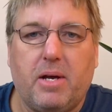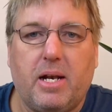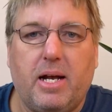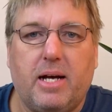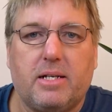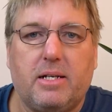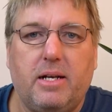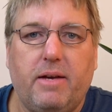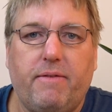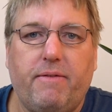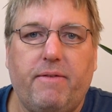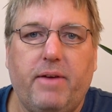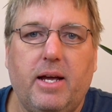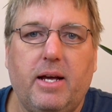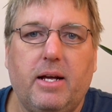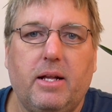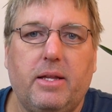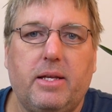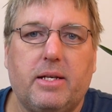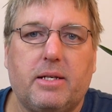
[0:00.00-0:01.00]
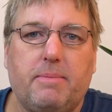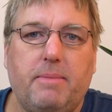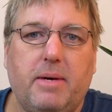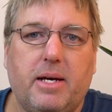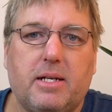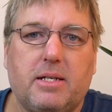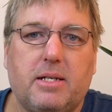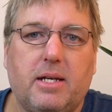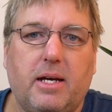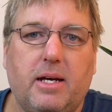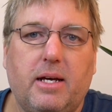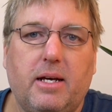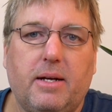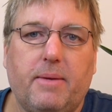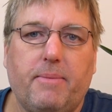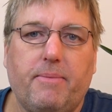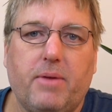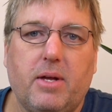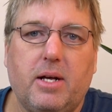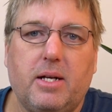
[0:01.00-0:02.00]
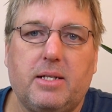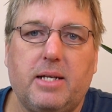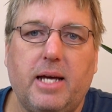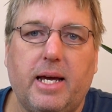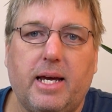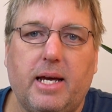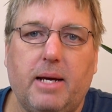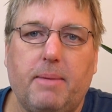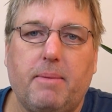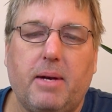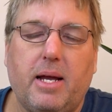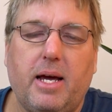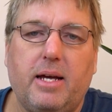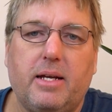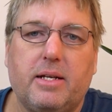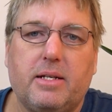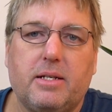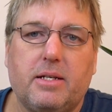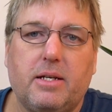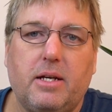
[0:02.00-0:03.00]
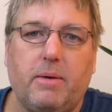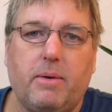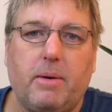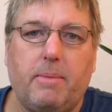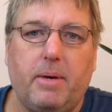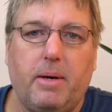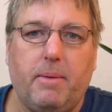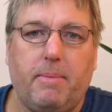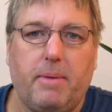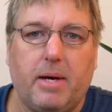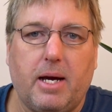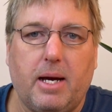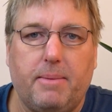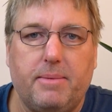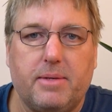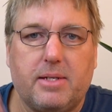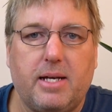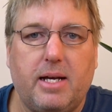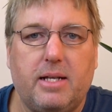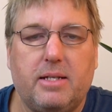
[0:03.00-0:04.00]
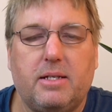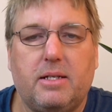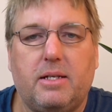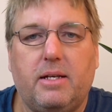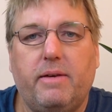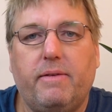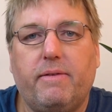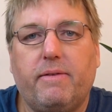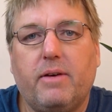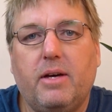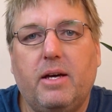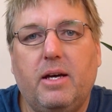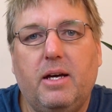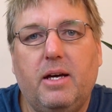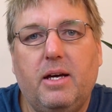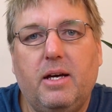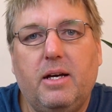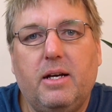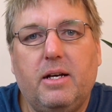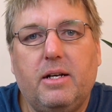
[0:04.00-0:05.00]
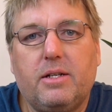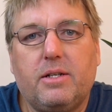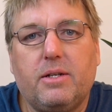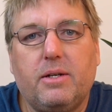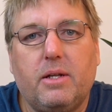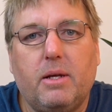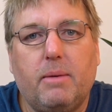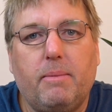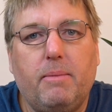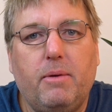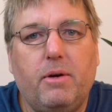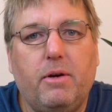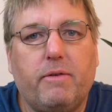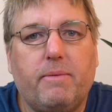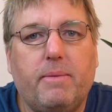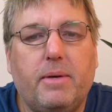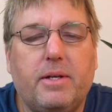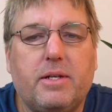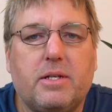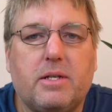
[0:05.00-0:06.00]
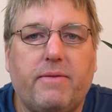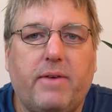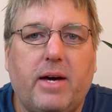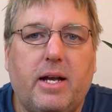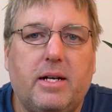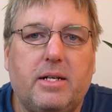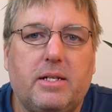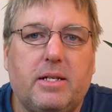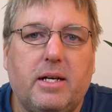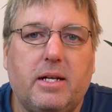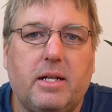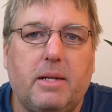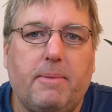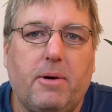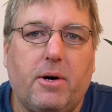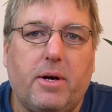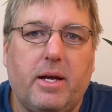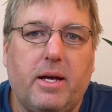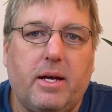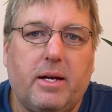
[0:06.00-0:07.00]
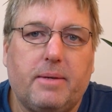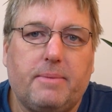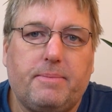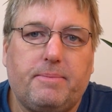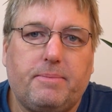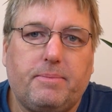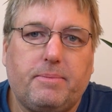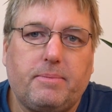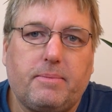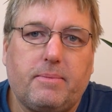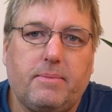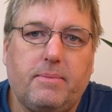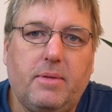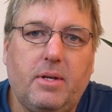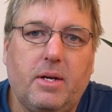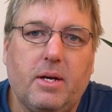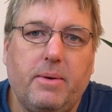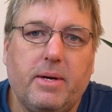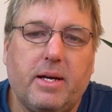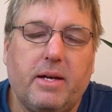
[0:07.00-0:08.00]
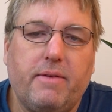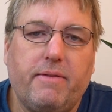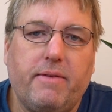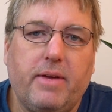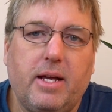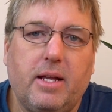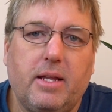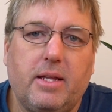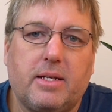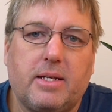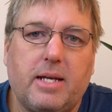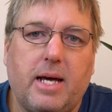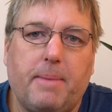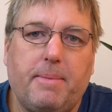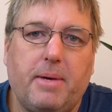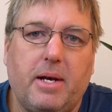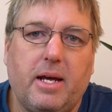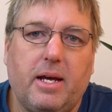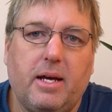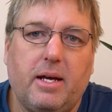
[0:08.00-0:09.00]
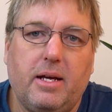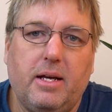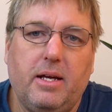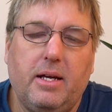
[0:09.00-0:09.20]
can actually feel this mixing taking place, when we become sensitive to the movements of energy in the body. We can feel this happening.